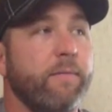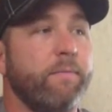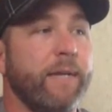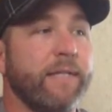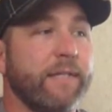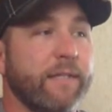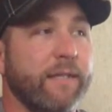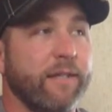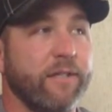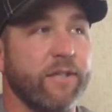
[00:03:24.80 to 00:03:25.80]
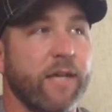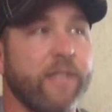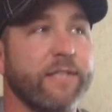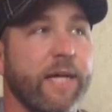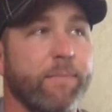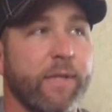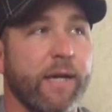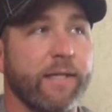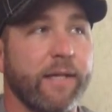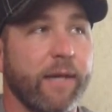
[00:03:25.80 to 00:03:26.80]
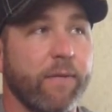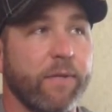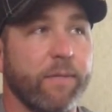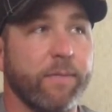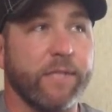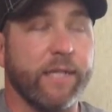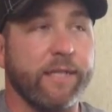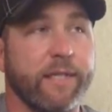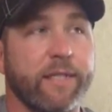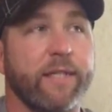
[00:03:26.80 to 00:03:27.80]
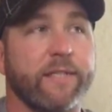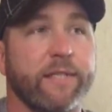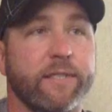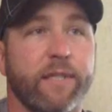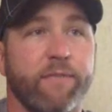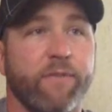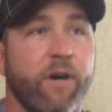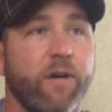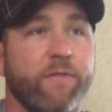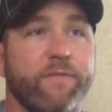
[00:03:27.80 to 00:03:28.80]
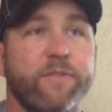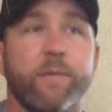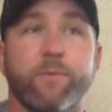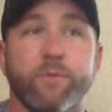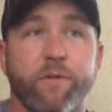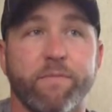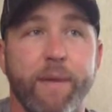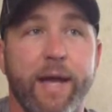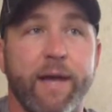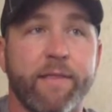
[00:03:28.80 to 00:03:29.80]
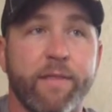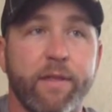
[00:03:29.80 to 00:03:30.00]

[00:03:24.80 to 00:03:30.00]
basically there's not a step that I take with a machine that doesn't involve some sort of math.